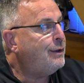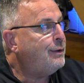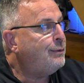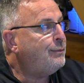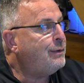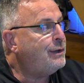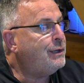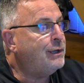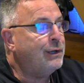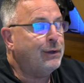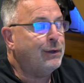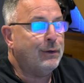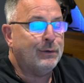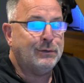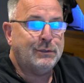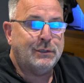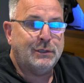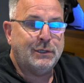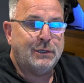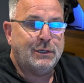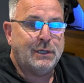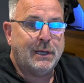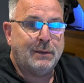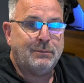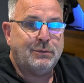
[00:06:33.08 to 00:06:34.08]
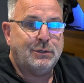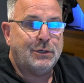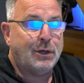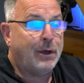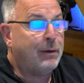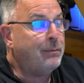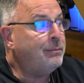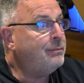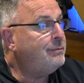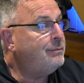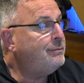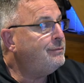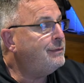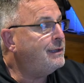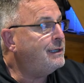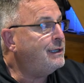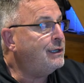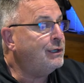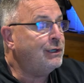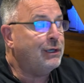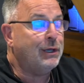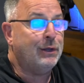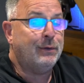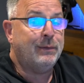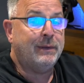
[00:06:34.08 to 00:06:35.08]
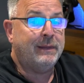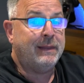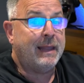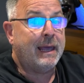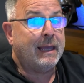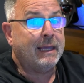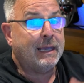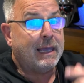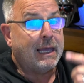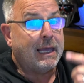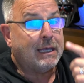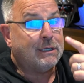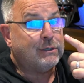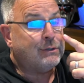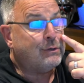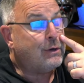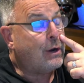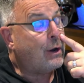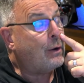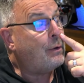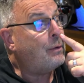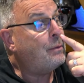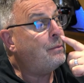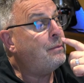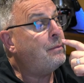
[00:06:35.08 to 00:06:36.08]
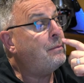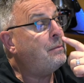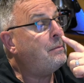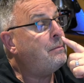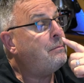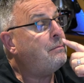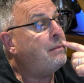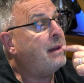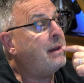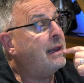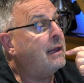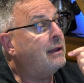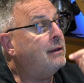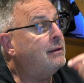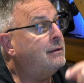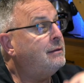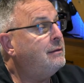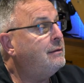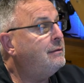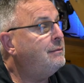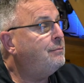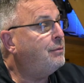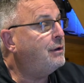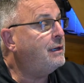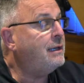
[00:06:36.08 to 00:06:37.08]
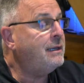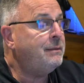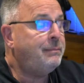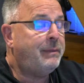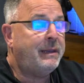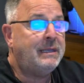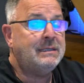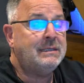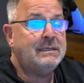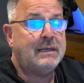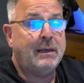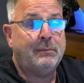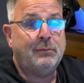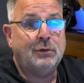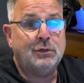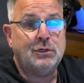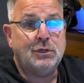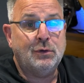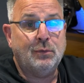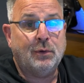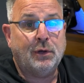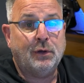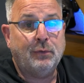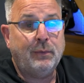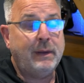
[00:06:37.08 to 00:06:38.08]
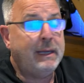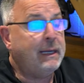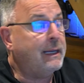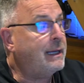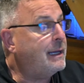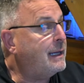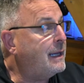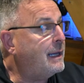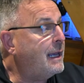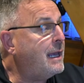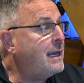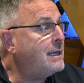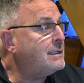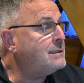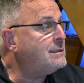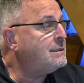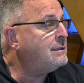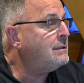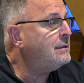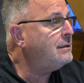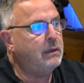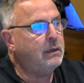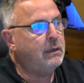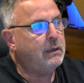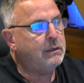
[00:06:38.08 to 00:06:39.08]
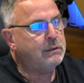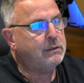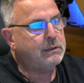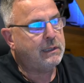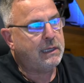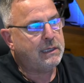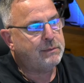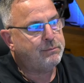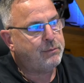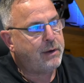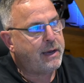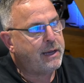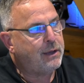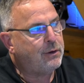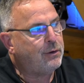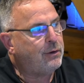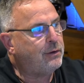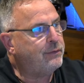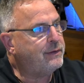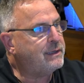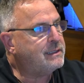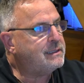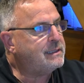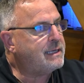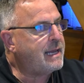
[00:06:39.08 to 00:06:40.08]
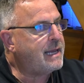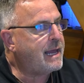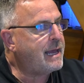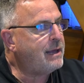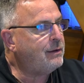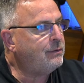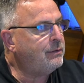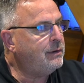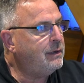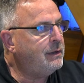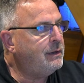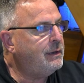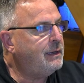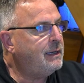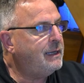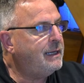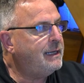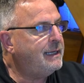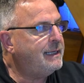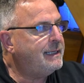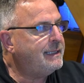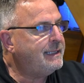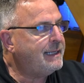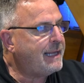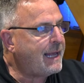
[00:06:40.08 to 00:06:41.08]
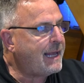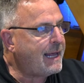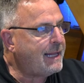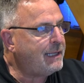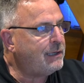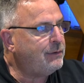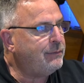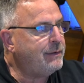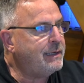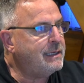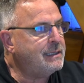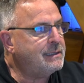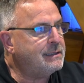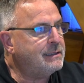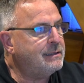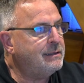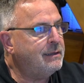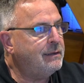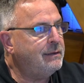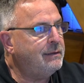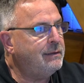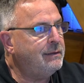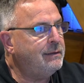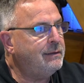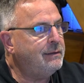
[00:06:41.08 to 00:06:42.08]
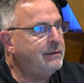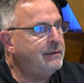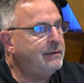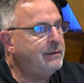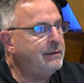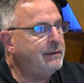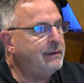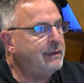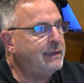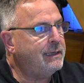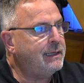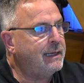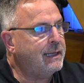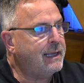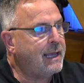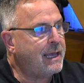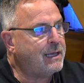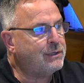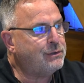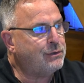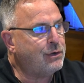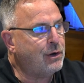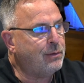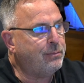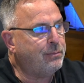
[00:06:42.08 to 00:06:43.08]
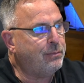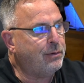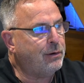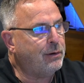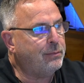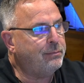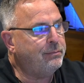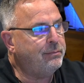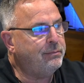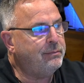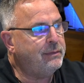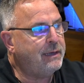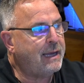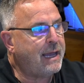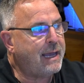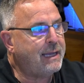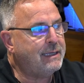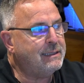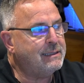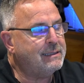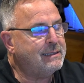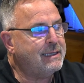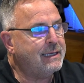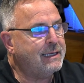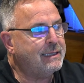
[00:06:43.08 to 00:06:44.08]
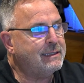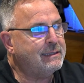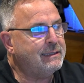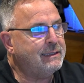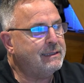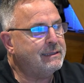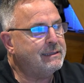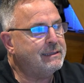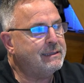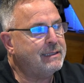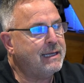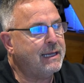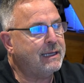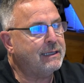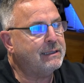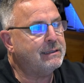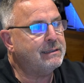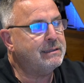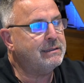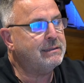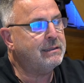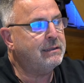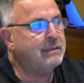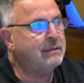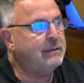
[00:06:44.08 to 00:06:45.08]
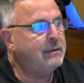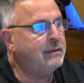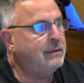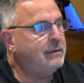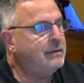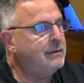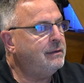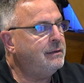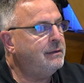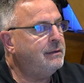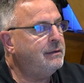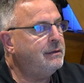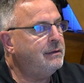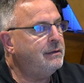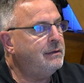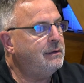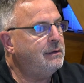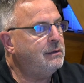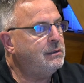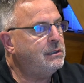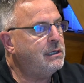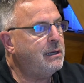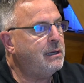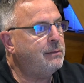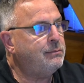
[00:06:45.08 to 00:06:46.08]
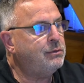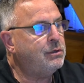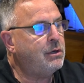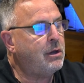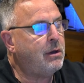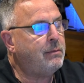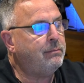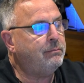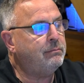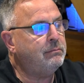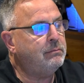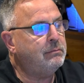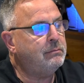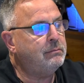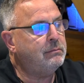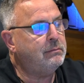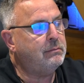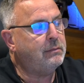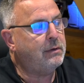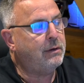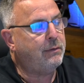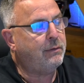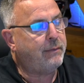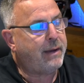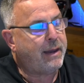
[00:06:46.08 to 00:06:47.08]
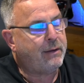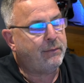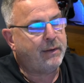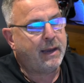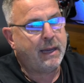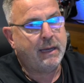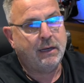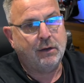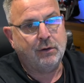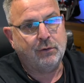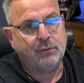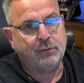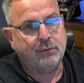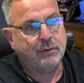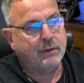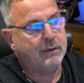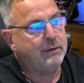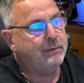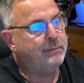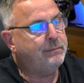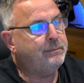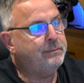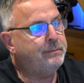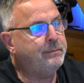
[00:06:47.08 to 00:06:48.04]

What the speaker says: when you go to the chip shop than you do in that gastro meal. But it depends how much you want to eat, I guess. So let's break all this down. Calories in the Gastropub, 966. Chip shop, around 800.